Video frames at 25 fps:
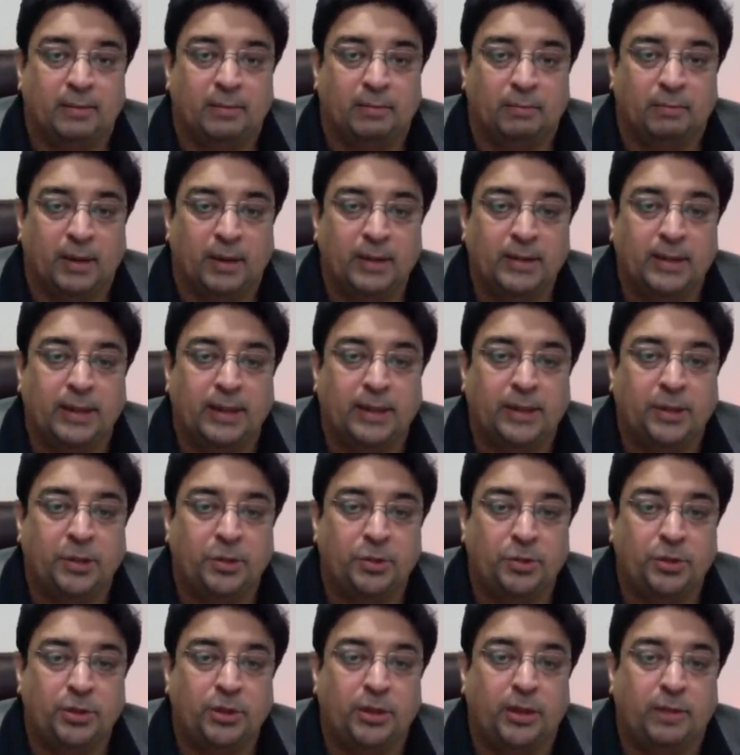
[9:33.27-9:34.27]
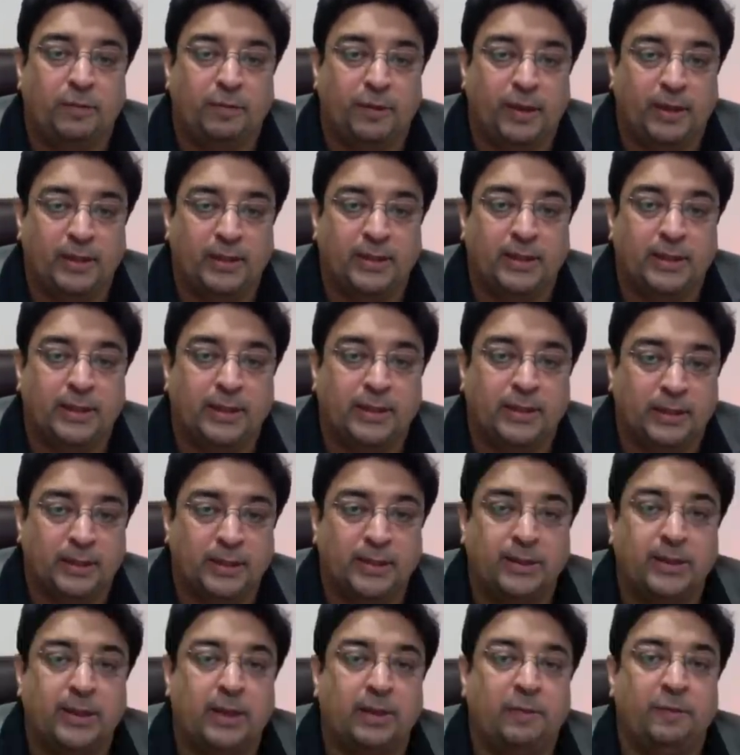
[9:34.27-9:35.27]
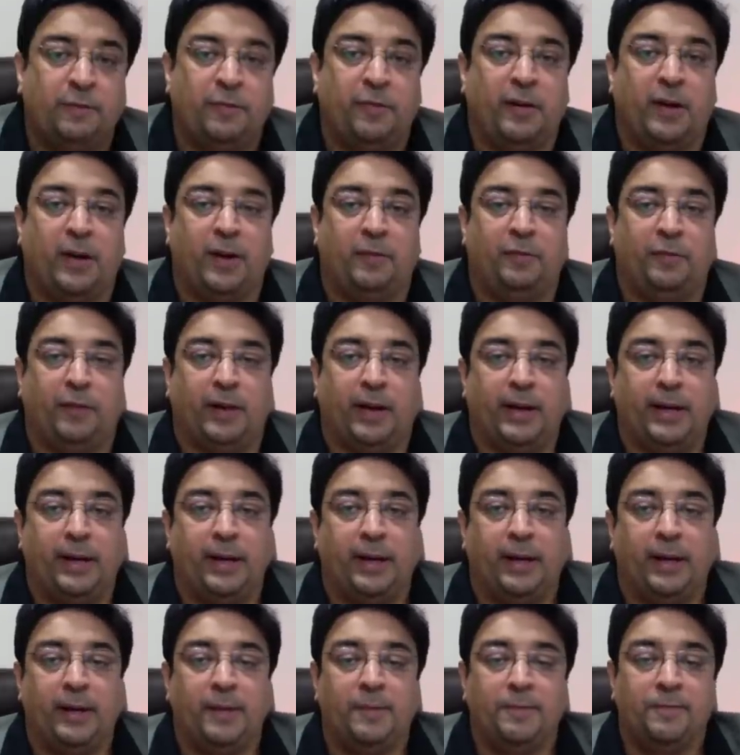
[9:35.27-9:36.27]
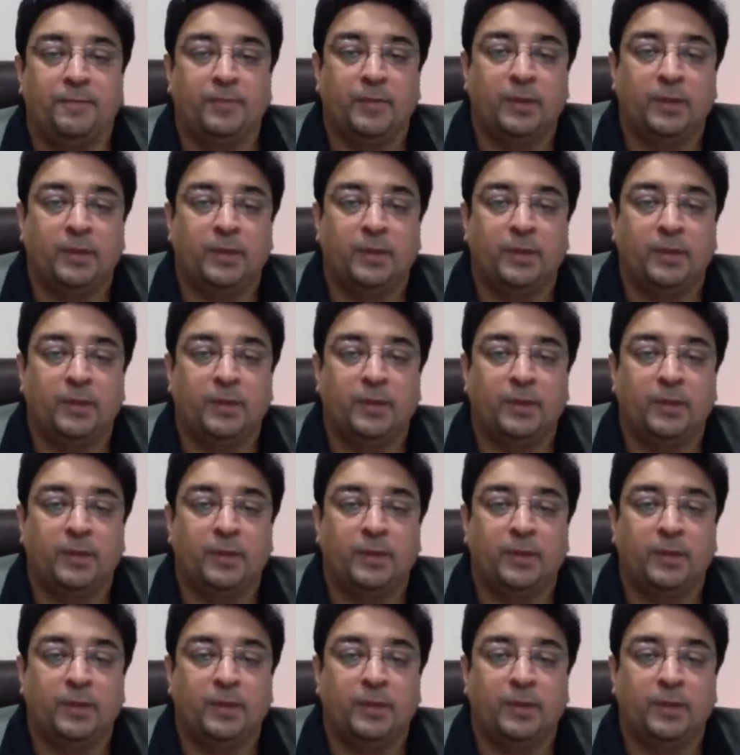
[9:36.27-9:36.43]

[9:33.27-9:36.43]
Monday, Tuesday, Wednesday, Thursday, and Friday,